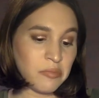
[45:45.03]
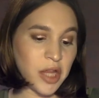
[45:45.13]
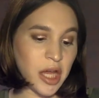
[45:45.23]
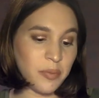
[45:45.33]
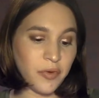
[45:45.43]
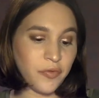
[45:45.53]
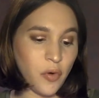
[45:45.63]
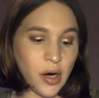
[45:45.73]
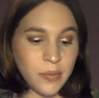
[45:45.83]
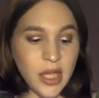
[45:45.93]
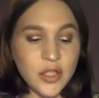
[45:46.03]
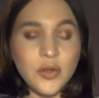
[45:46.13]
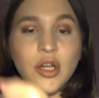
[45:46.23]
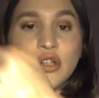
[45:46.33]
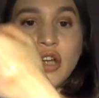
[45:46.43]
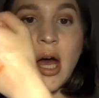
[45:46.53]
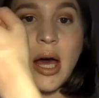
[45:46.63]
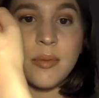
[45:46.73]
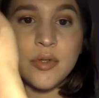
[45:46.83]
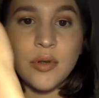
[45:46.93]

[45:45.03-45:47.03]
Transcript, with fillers: they perform, they do their job.